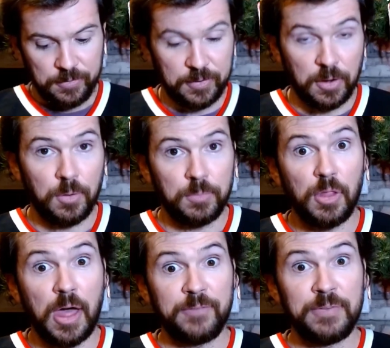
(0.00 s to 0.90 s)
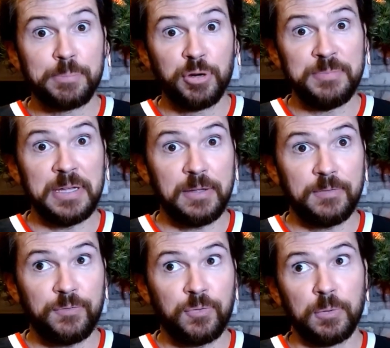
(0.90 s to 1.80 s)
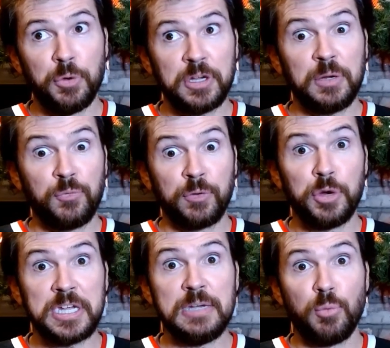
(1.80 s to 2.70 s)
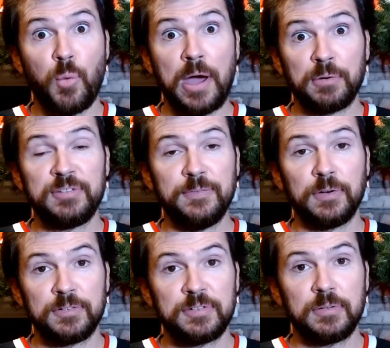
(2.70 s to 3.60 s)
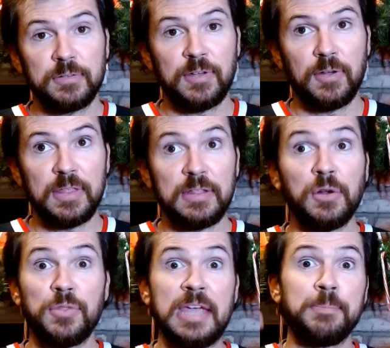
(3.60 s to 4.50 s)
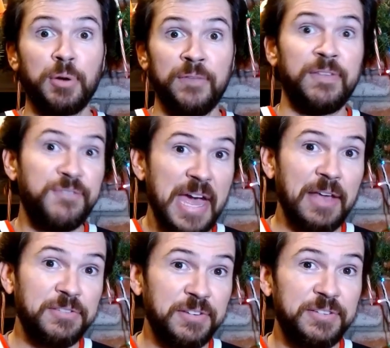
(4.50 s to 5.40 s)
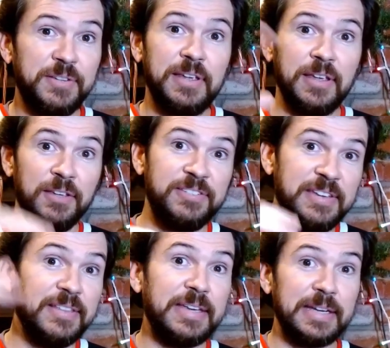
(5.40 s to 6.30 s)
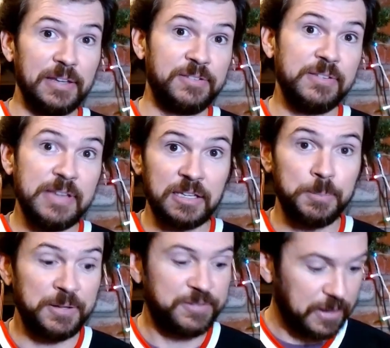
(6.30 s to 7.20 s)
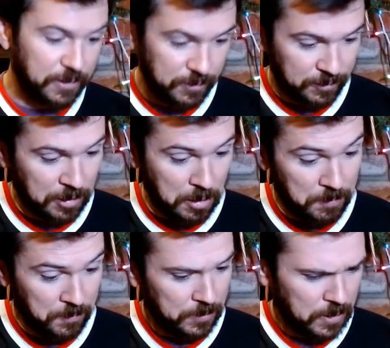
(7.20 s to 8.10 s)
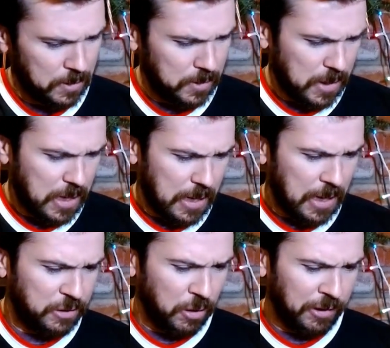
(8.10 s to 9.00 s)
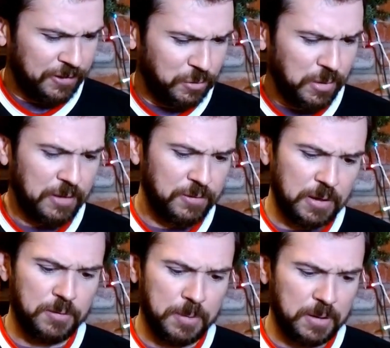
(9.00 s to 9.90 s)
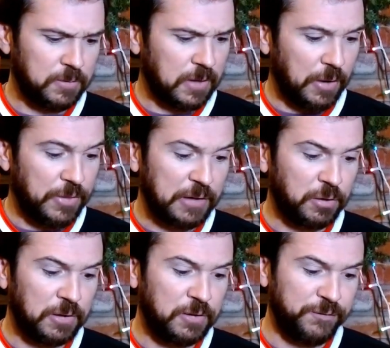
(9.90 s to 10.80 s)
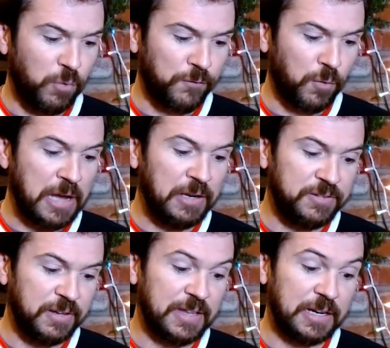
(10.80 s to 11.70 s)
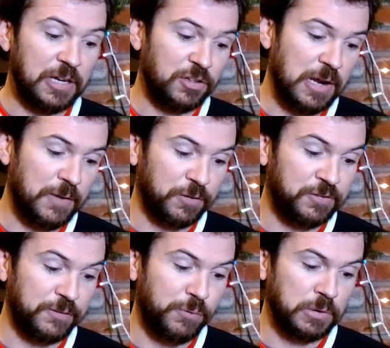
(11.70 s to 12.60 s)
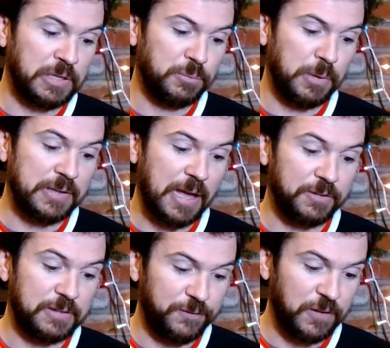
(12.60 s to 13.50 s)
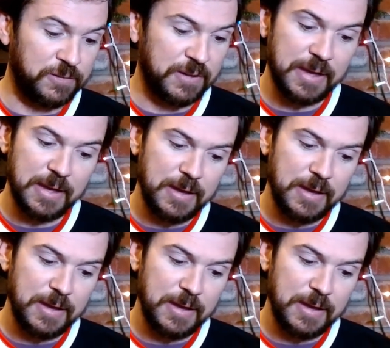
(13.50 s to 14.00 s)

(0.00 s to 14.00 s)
So a lot of improvement for rookie wide receivers. So, they improve the fastest. His ceiling is yet to be seen. So 8 targets in 2 last 3 games. That turned into 4 for 86 and a touchdown versus the 14th ranked Dallas defense.